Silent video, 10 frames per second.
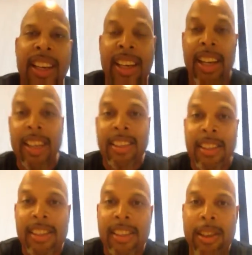Hey guys,
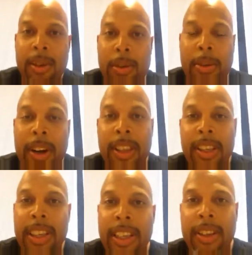this is Coach
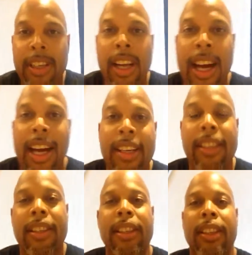Marcus here in
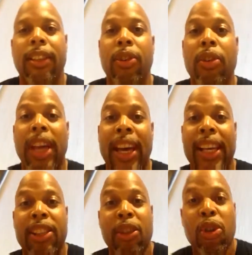hot,
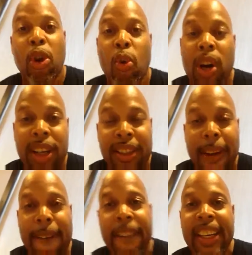as you know
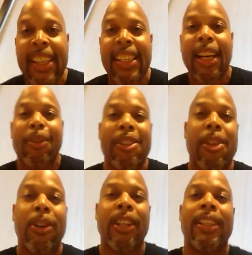what, Phoenix,
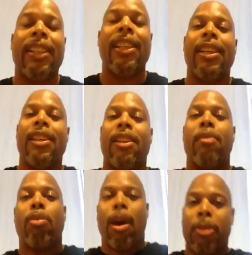Arizona.
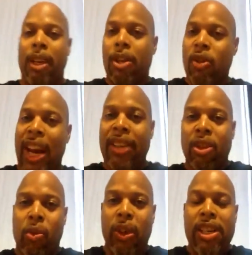Probably 108
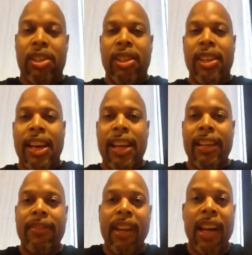degrees
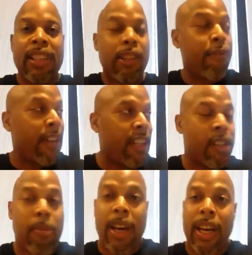today. I just
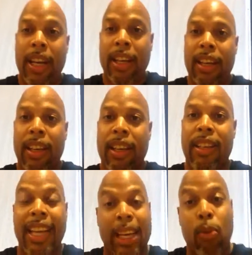finished my
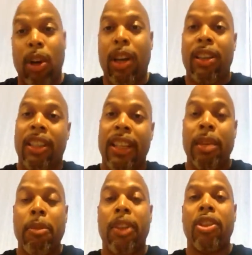second workout in
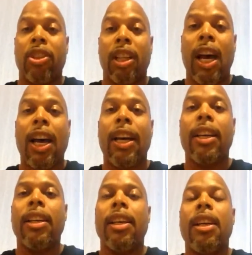the month of July.